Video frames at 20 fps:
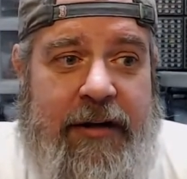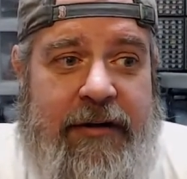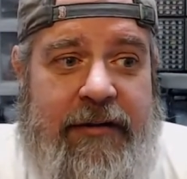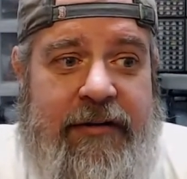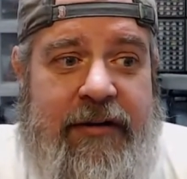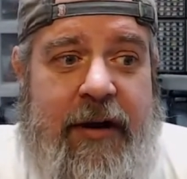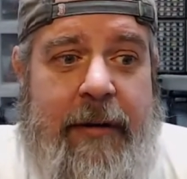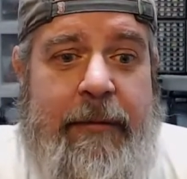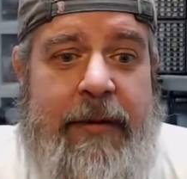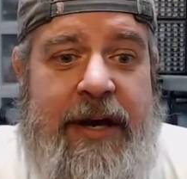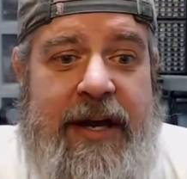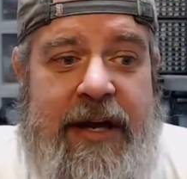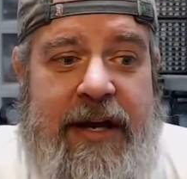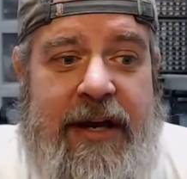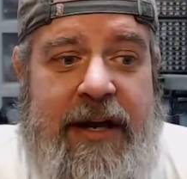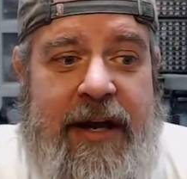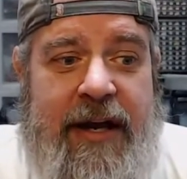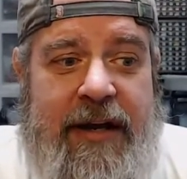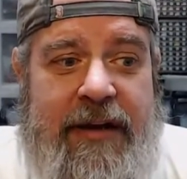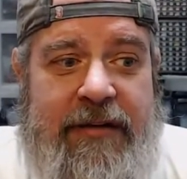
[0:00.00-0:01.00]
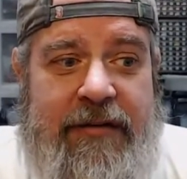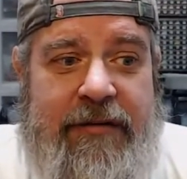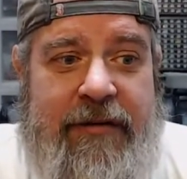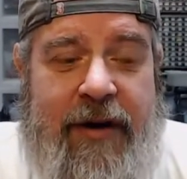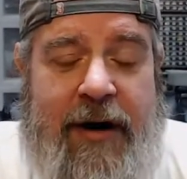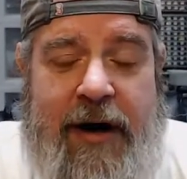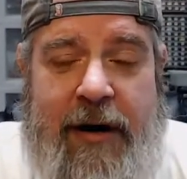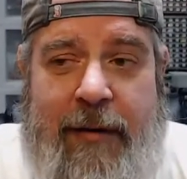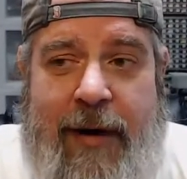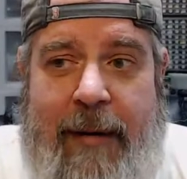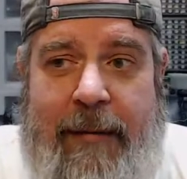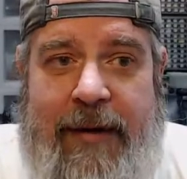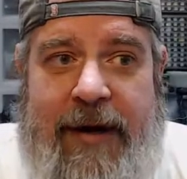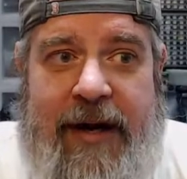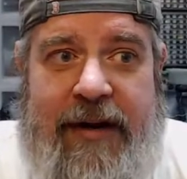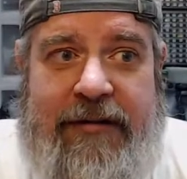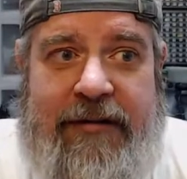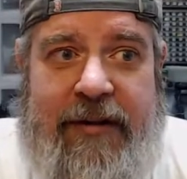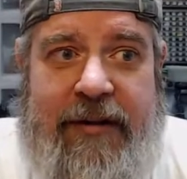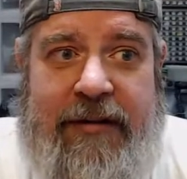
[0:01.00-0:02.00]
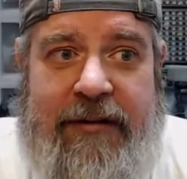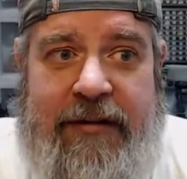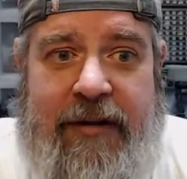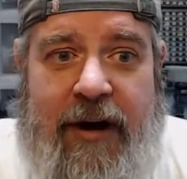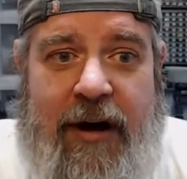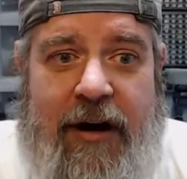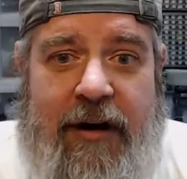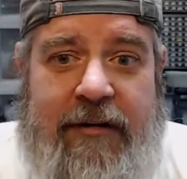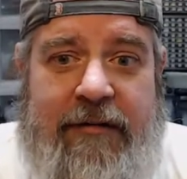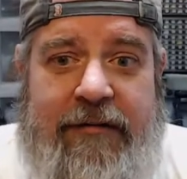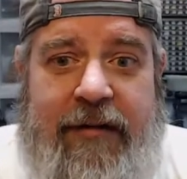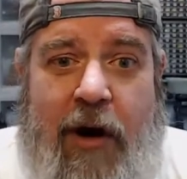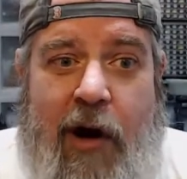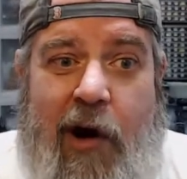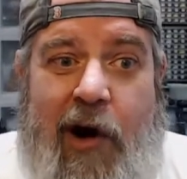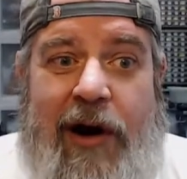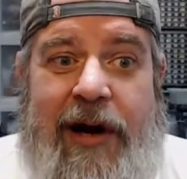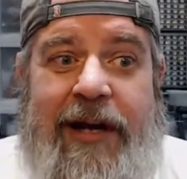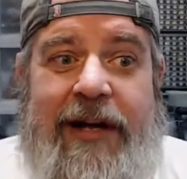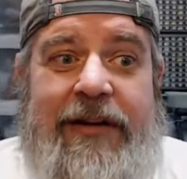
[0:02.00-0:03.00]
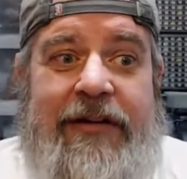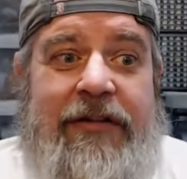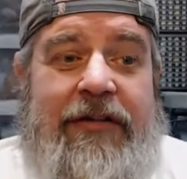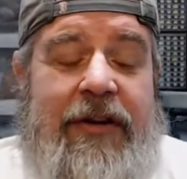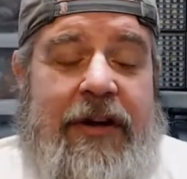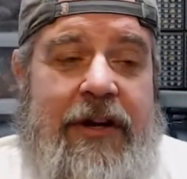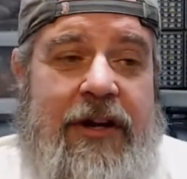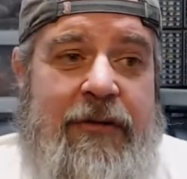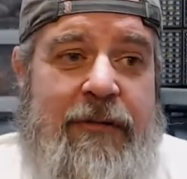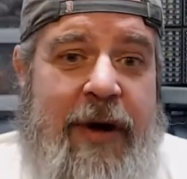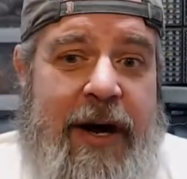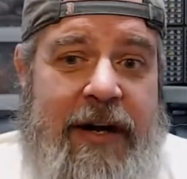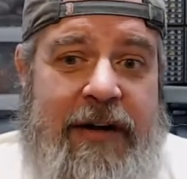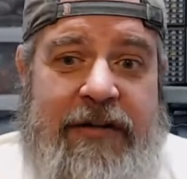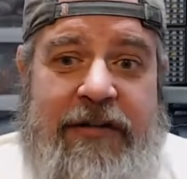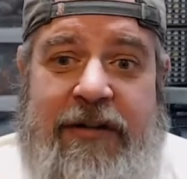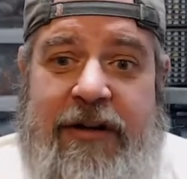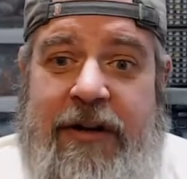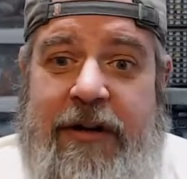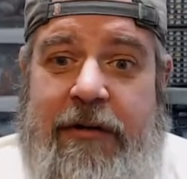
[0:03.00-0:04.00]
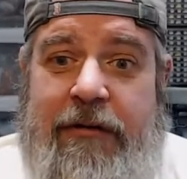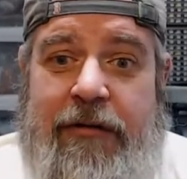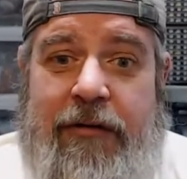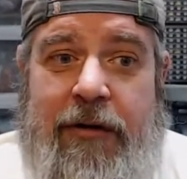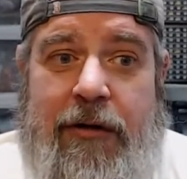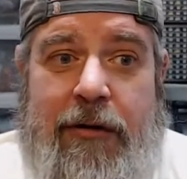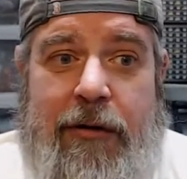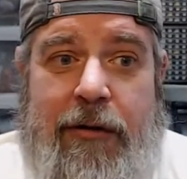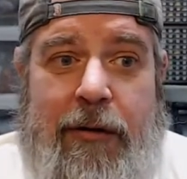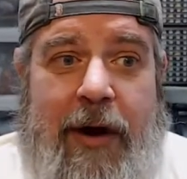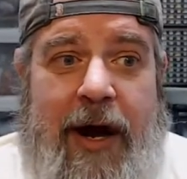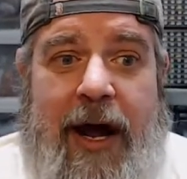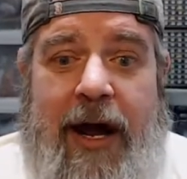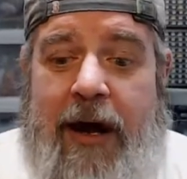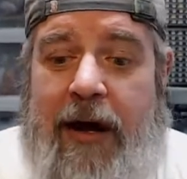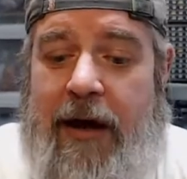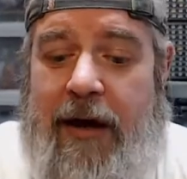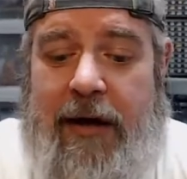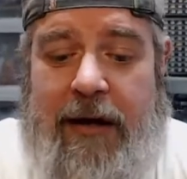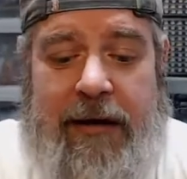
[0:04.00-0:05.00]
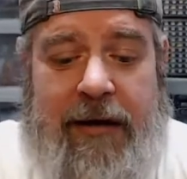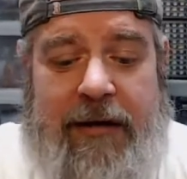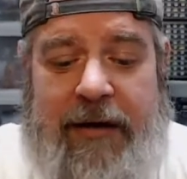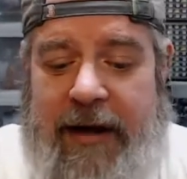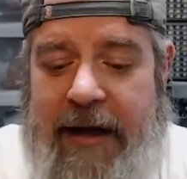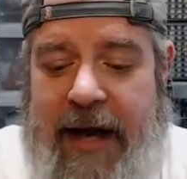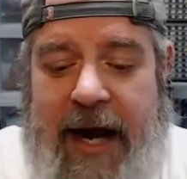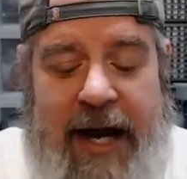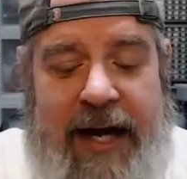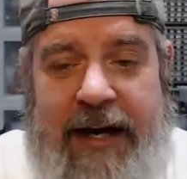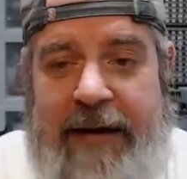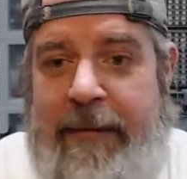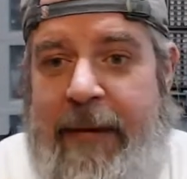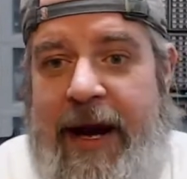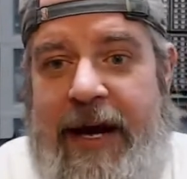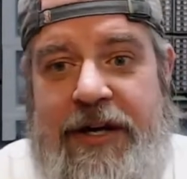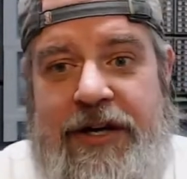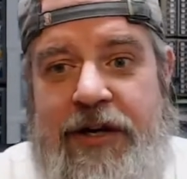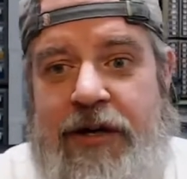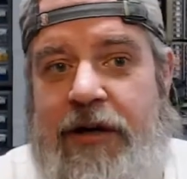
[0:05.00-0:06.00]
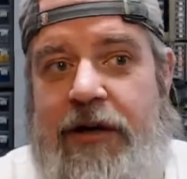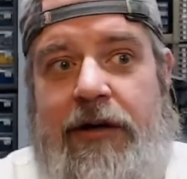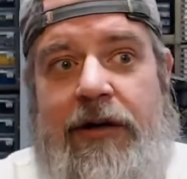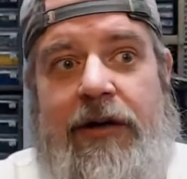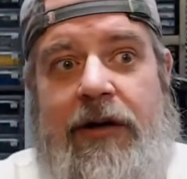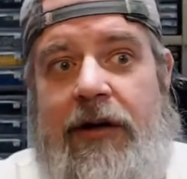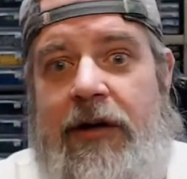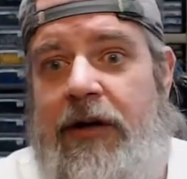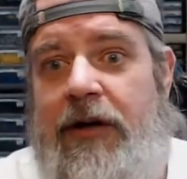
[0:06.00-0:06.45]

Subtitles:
to me, it's very reminiscent of awnings that you might see through like any major